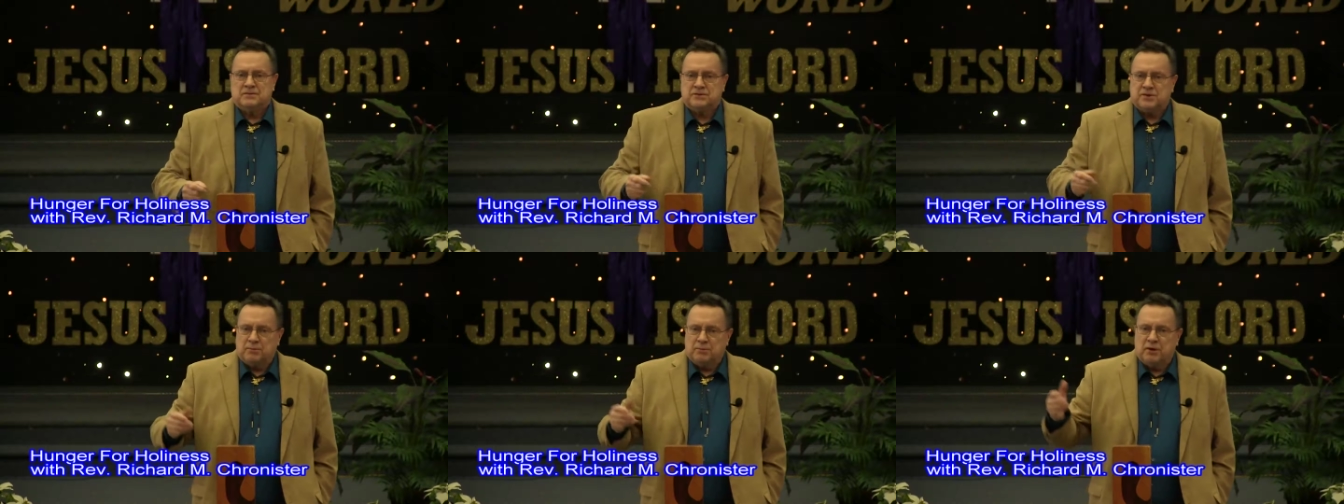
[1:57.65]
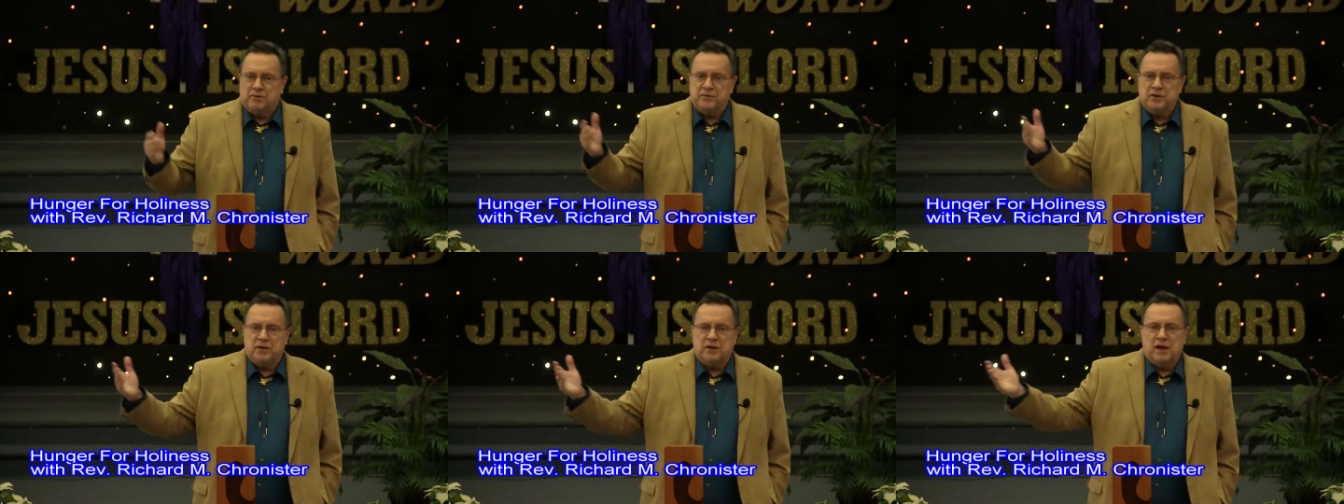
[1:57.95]
Some
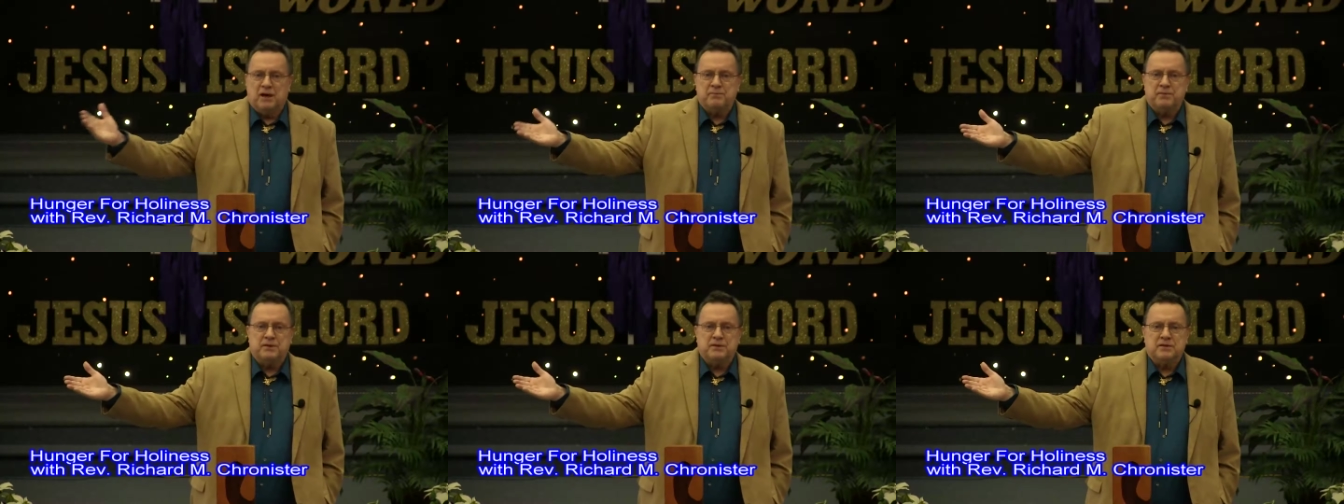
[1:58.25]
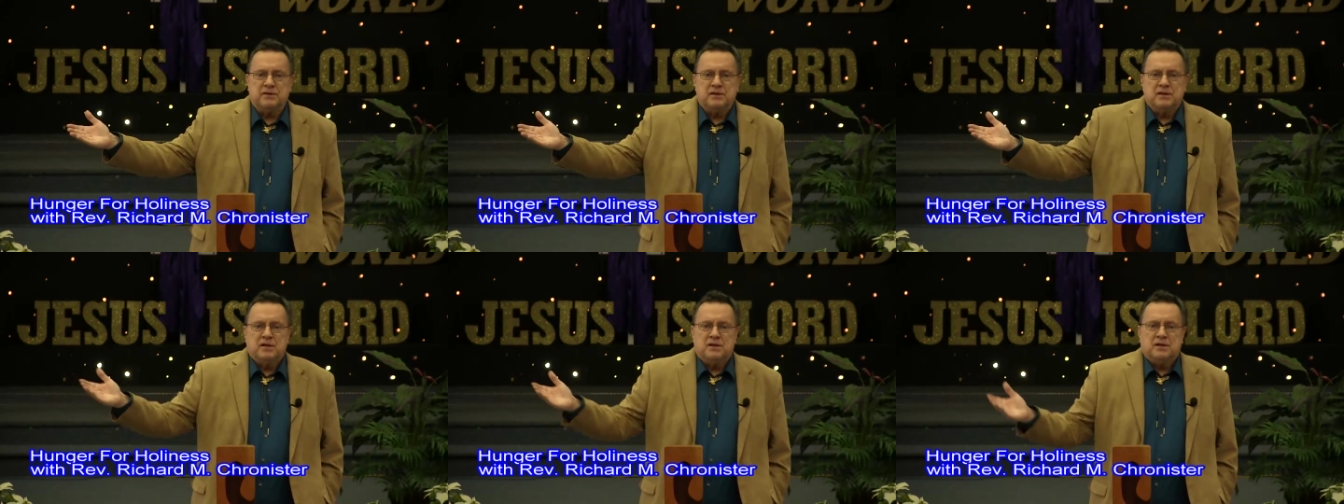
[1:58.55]
of you have
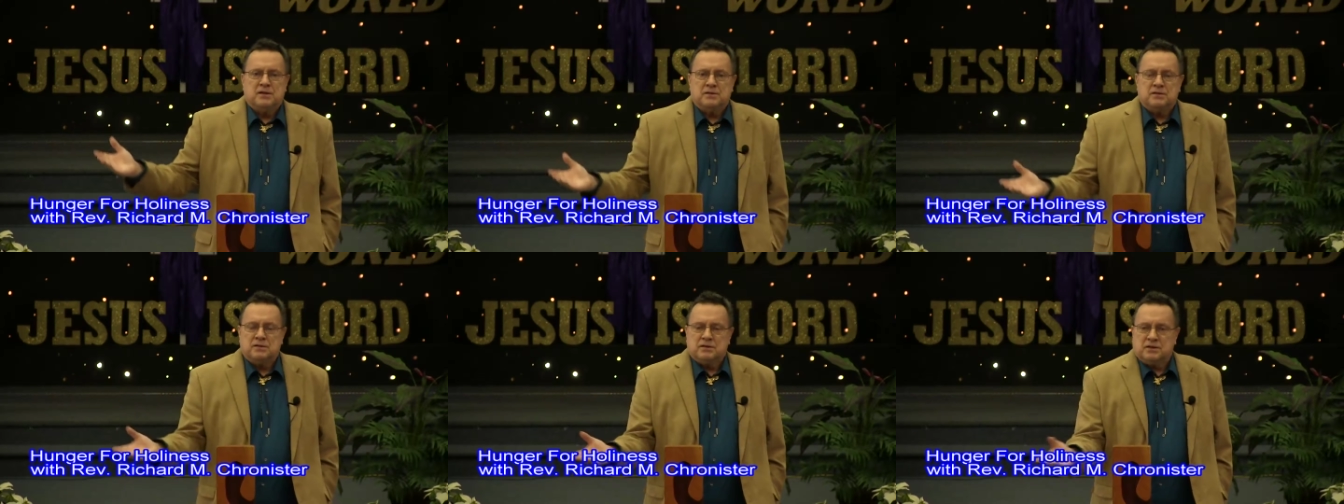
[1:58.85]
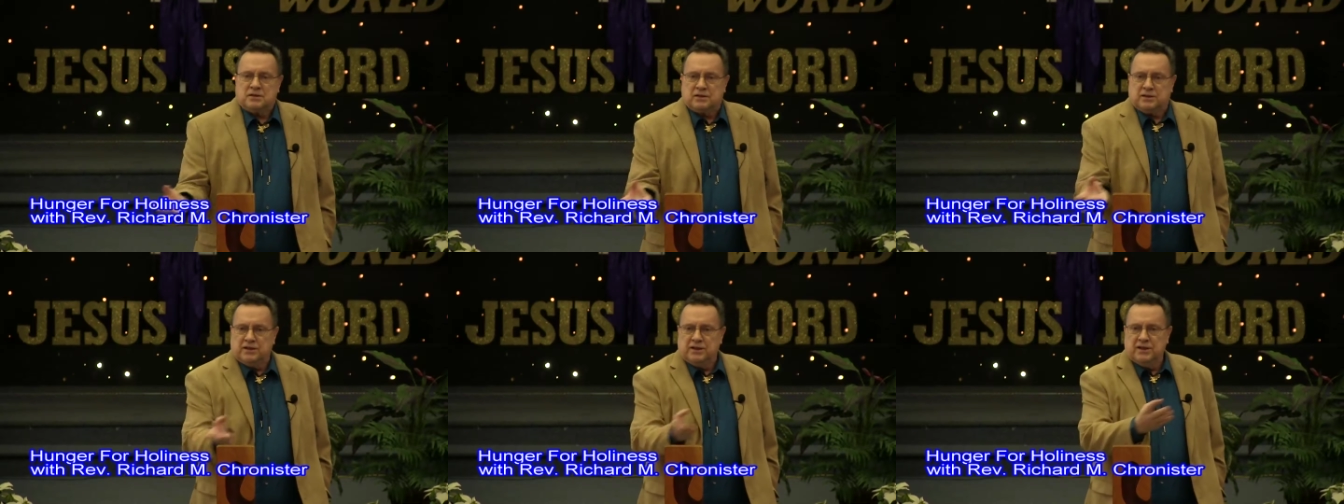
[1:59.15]
been
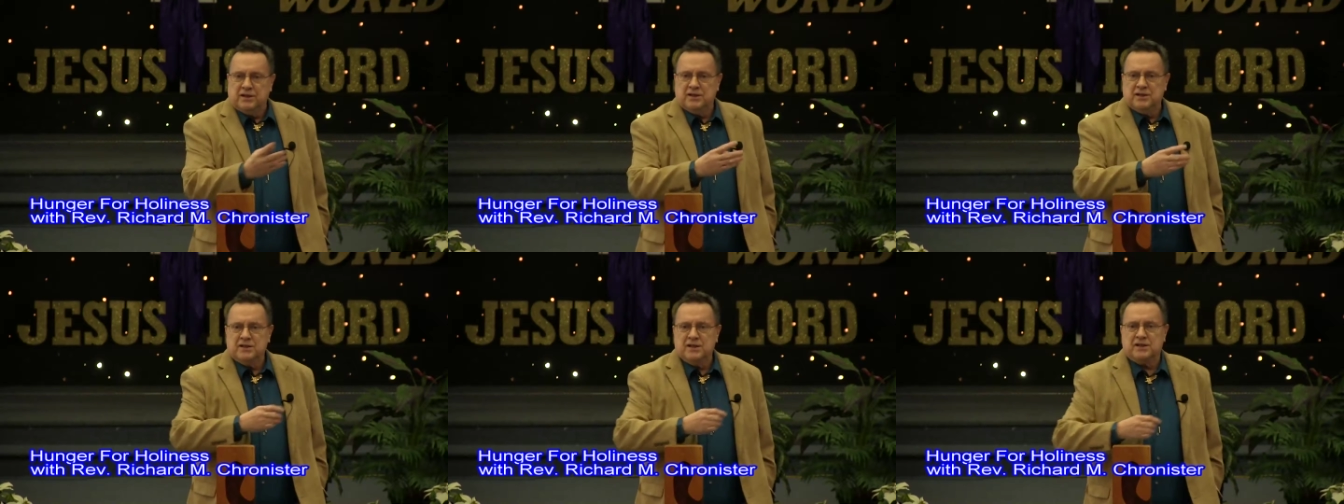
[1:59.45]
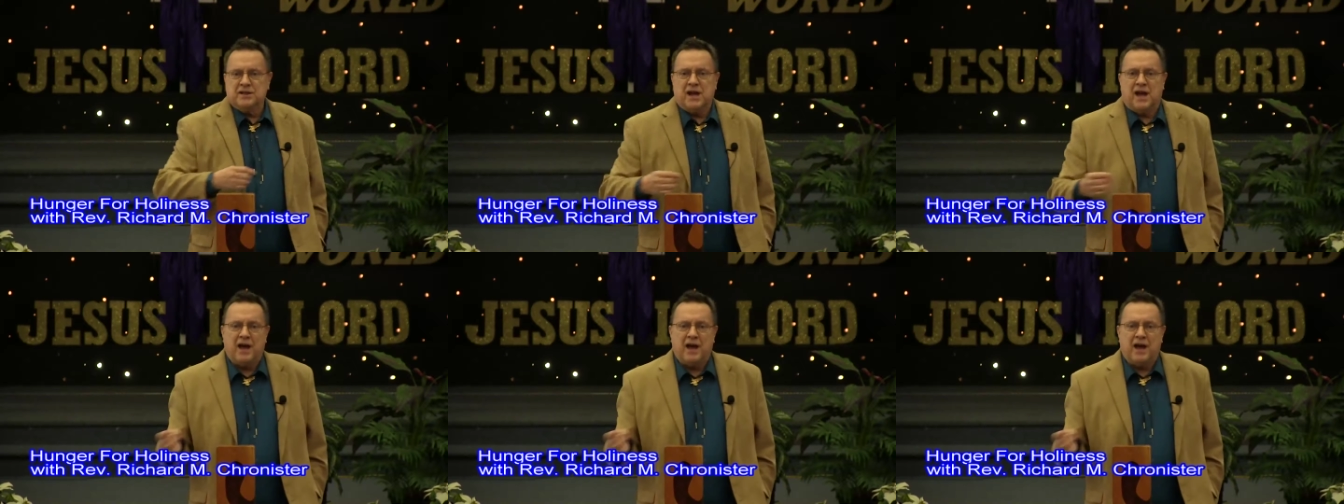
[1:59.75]
cleaning in